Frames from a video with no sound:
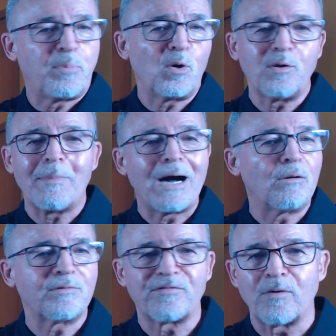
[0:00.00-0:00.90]
pulled them
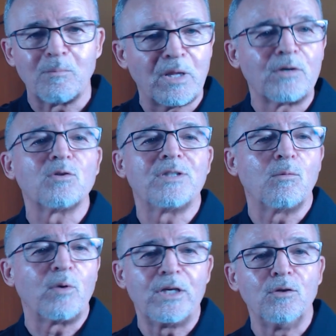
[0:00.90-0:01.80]
out from lenders
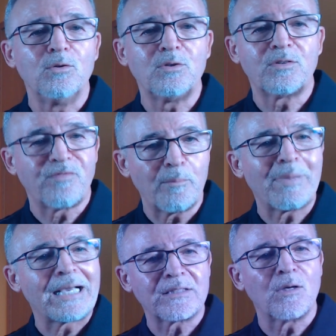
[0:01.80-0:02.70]
that we use, from
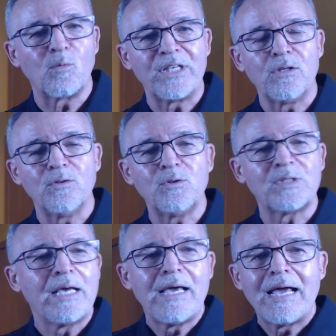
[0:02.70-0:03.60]
banks that we
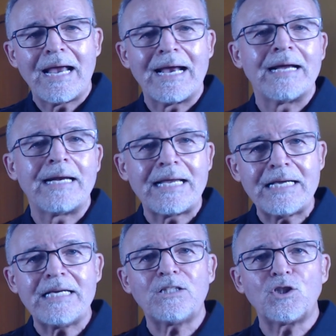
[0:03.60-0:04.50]
use, and
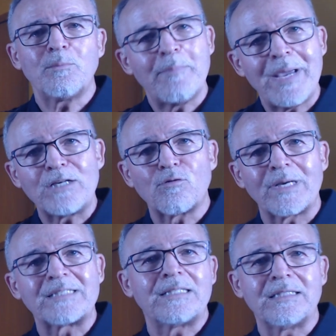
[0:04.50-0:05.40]
each
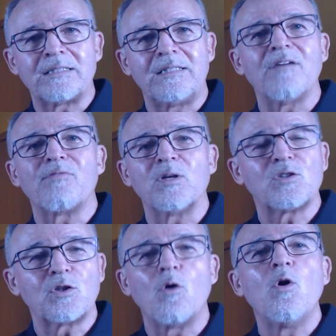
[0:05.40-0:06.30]
matrix is different.
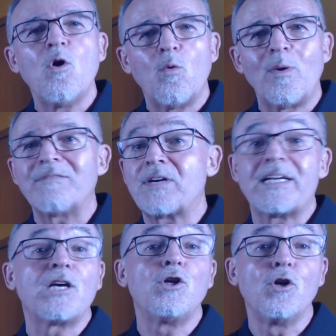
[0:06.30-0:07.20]
So we have to
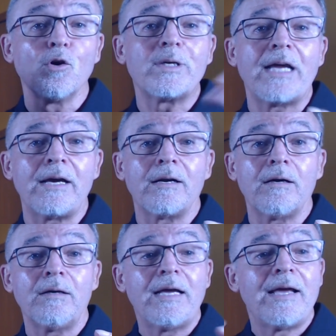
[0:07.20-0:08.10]
take your
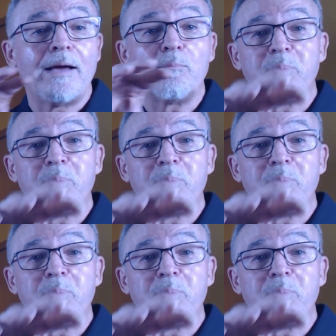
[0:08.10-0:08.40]
data and